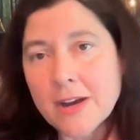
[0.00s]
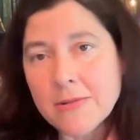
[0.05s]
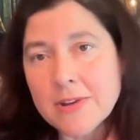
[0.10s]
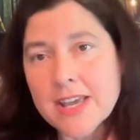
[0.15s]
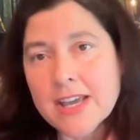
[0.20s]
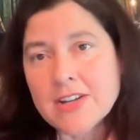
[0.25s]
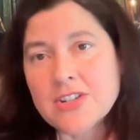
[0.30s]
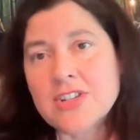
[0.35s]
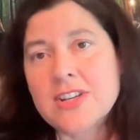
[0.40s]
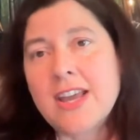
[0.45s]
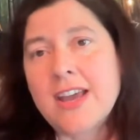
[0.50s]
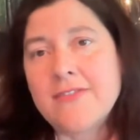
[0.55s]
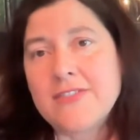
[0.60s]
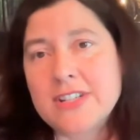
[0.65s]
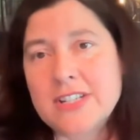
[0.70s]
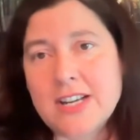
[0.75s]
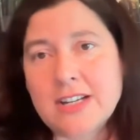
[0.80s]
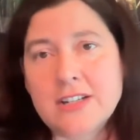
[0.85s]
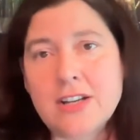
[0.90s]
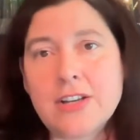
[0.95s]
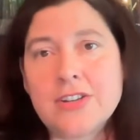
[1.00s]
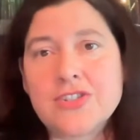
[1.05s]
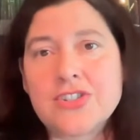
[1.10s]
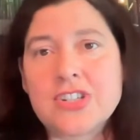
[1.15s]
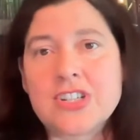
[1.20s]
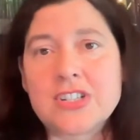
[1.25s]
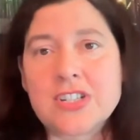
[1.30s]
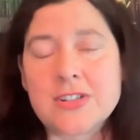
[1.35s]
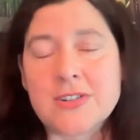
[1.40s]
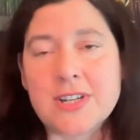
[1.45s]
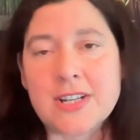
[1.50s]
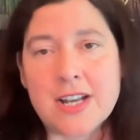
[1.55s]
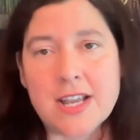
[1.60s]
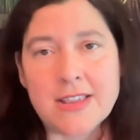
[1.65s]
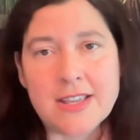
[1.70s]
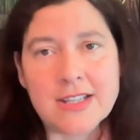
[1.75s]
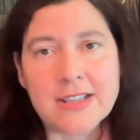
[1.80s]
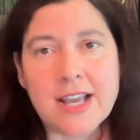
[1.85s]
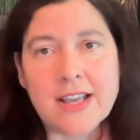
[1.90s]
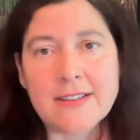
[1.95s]
we actually have the technology to do it. And I
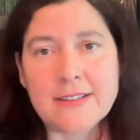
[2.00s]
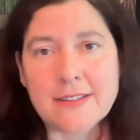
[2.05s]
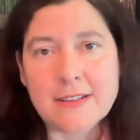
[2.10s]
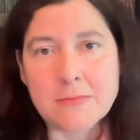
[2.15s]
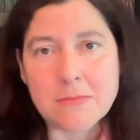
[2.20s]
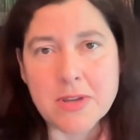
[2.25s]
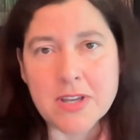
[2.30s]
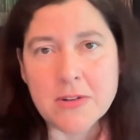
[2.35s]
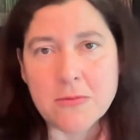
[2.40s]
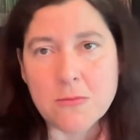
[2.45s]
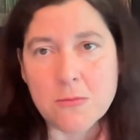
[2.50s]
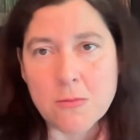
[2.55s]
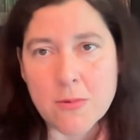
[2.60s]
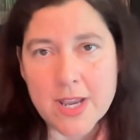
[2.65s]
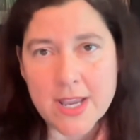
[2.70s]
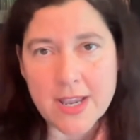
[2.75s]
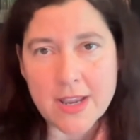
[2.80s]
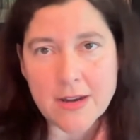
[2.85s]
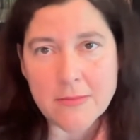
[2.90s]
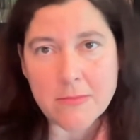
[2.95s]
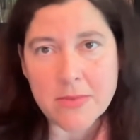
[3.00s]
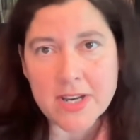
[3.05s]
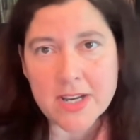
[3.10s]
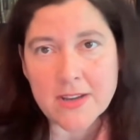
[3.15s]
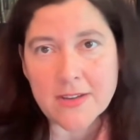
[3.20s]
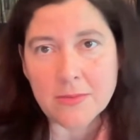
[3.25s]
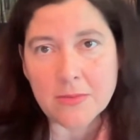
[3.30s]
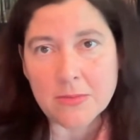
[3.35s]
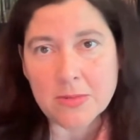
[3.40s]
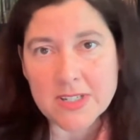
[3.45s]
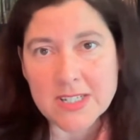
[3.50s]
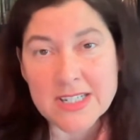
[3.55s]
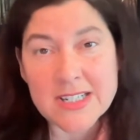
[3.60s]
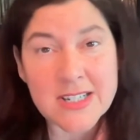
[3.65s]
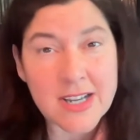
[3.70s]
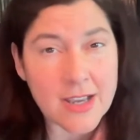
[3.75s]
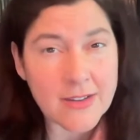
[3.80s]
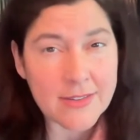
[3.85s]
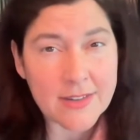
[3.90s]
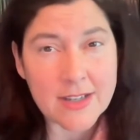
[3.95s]
think that's the big win because we've been
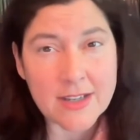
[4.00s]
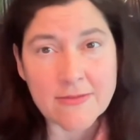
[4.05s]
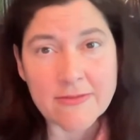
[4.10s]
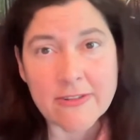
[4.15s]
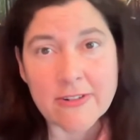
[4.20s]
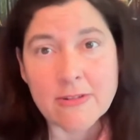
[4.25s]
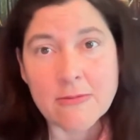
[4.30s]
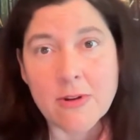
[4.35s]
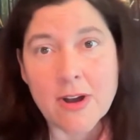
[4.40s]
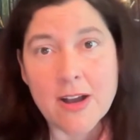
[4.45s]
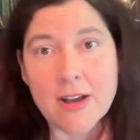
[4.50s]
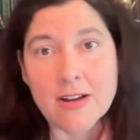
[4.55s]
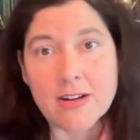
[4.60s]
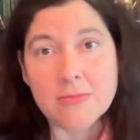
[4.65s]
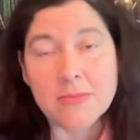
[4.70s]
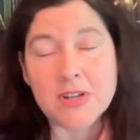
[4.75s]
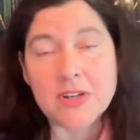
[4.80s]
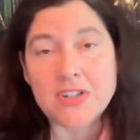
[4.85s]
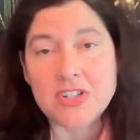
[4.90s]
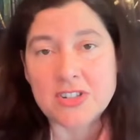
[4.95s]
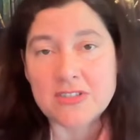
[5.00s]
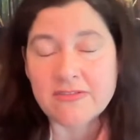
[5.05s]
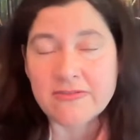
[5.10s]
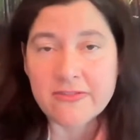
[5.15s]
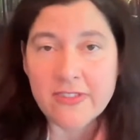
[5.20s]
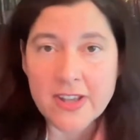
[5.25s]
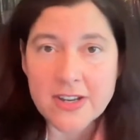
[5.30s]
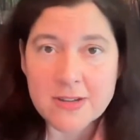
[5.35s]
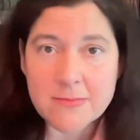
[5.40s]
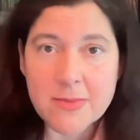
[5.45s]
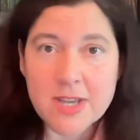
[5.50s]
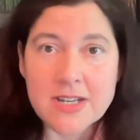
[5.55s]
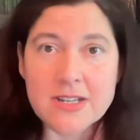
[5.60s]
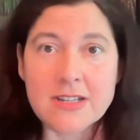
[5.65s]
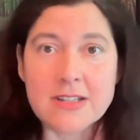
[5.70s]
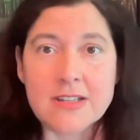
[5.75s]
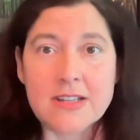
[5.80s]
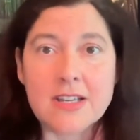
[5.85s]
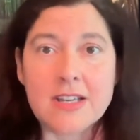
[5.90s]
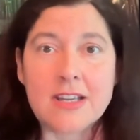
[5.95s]
discussing it for a while, but just
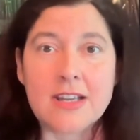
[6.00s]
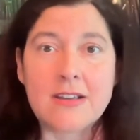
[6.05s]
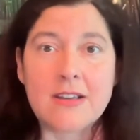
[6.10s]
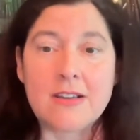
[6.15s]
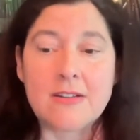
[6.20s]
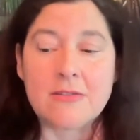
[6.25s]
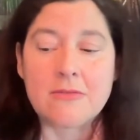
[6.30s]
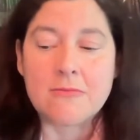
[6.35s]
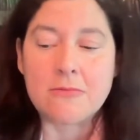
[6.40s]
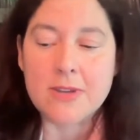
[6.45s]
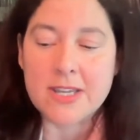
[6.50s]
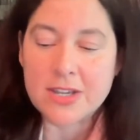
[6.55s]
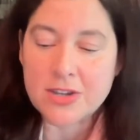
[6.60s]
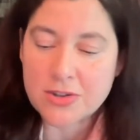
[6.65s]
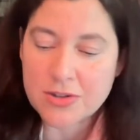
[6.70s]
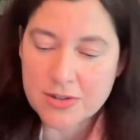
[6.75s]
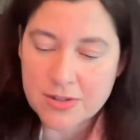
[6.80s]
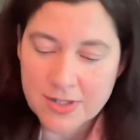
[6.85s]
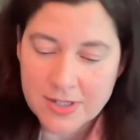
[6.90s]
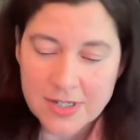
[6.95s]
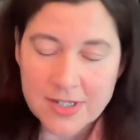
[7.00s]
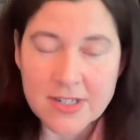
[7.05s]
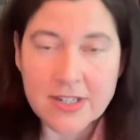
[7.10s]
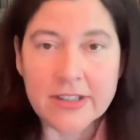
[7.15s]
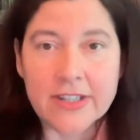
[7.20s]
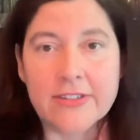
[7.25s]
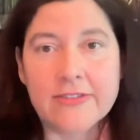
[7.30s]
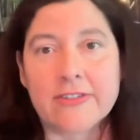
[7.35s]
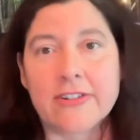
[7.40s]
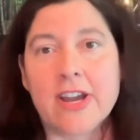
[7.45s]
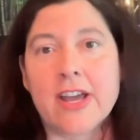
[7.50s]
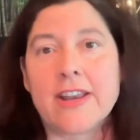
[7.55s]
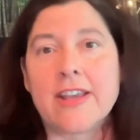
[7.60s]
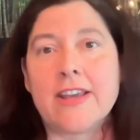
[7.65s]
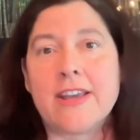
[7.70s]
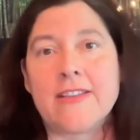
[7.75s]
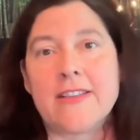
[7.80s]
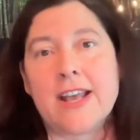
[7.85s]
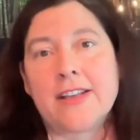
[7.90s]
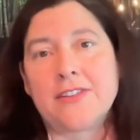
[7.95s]
fundamentally we couldn't deliver on
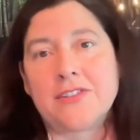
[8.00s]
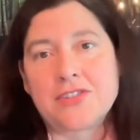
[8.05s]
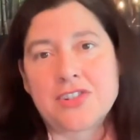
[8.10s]
it. And that's